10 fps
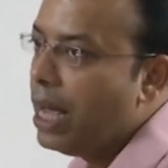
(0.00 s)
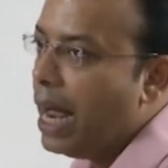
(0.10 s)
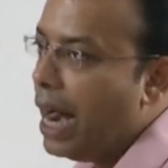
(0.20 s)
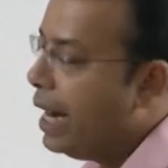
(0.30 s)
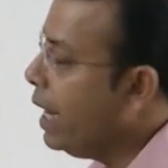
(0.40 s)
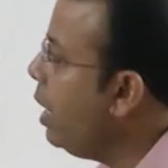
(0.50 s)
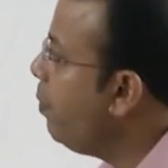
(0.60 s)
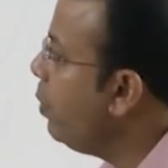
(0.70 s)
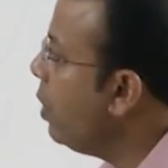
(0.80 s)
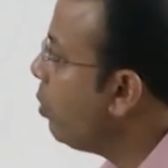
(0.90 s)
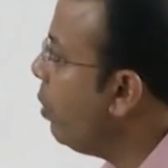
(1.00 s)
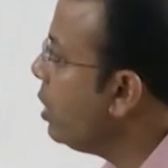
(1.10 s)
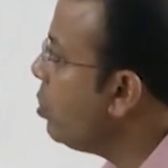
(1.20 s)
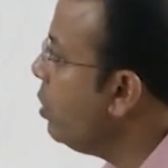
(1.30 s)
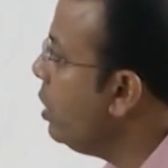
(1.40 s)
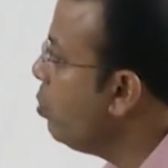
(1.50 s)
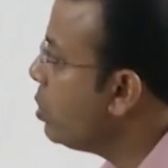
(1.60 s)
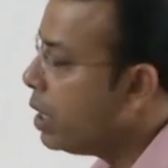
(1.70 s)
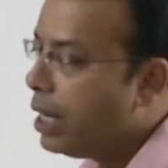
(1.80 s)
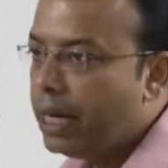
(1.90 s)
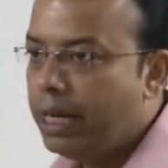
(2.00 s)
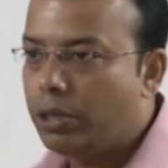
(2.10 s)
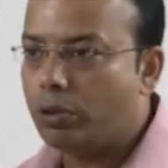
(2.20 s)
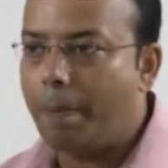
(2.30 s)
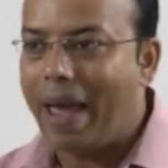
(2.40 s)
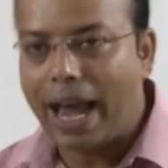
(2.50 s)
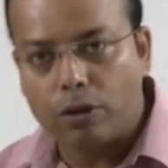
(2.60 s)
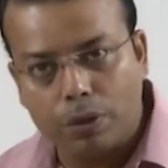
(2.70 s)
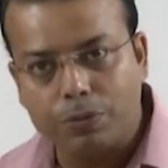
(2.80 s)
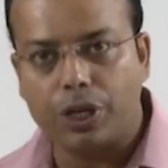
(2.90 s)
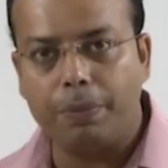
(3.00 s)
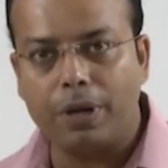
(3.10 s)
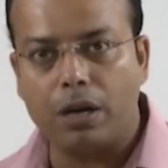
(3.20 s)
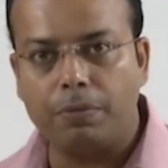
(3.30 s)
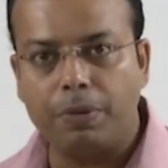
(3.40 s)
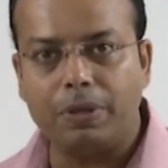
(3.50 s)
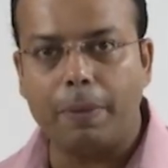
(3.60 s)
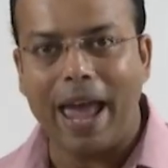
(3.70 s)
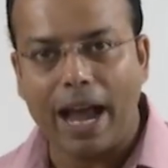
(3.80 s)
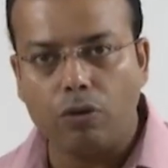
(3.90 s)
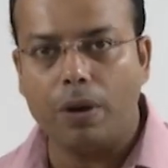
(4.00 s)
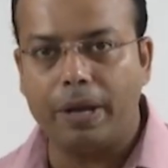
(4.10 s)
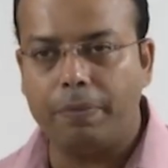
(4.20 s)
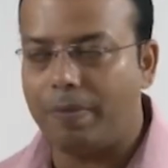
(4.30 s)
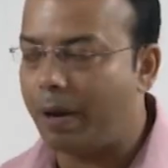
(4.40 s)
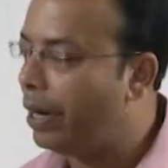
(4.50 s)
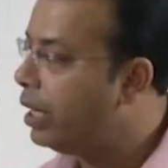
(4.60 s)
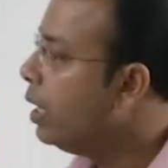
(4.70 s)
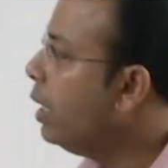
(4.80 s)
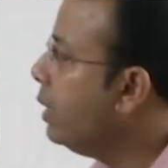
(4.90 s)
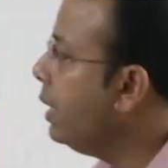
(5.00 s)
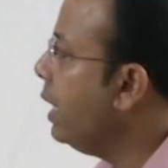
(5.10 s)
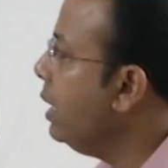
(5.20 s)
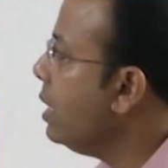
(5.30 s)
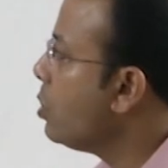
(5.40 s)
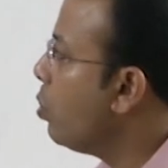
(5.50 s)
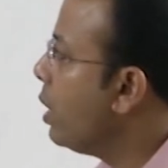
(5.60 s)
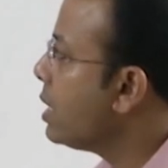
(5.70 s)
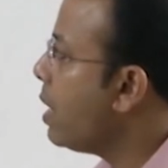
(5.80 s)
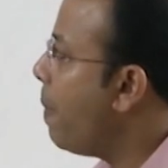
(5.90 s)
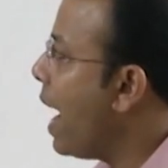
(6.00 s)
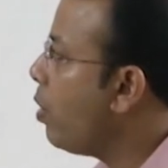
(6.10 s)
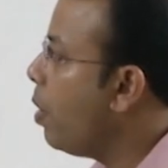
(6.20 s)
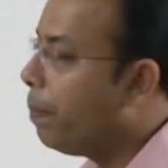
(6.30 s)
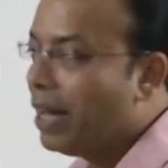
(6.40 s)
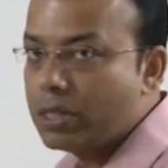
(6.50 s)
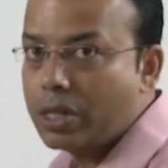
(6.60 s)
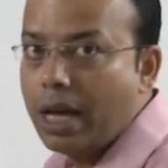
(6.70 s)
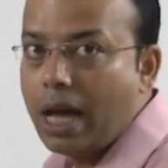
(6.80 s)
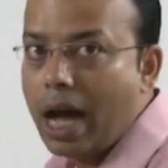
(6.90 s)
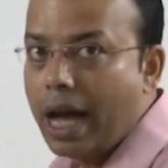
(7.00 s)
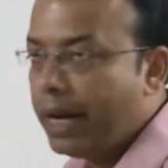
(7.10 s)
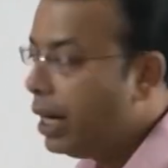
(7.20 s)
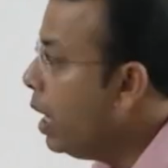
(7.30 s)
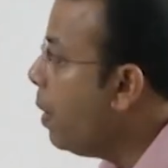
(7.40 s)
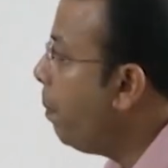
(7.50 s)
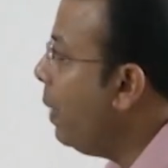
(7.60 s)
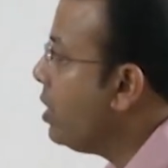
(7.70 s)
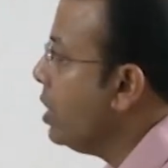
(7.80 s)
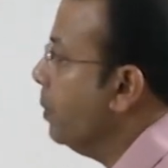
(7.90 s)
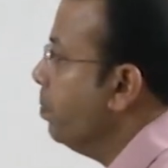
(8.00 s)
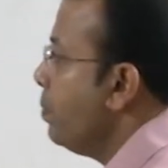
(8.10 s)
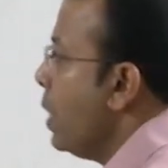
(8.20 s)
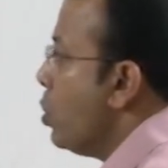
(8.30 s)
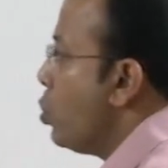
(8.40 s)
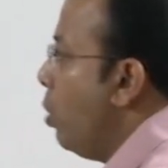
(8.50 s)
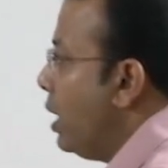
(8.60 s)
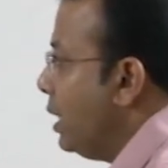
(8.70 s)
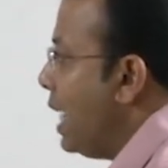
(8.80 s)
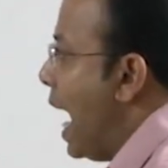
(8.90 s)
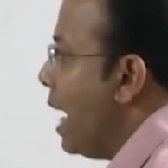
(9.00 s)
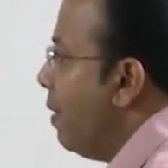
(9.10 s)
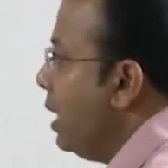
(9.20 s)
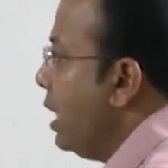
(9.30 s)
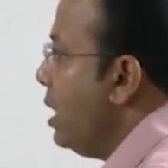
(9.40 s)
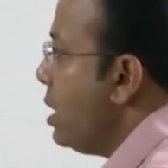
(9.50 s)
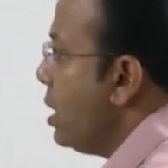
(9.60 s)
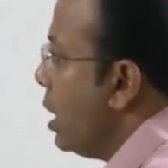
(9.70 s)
and if you are going to use into the vacuum chamber or maybe the vacuum environment, then it is known as the vacuum based ion plating. So, what are the advantages?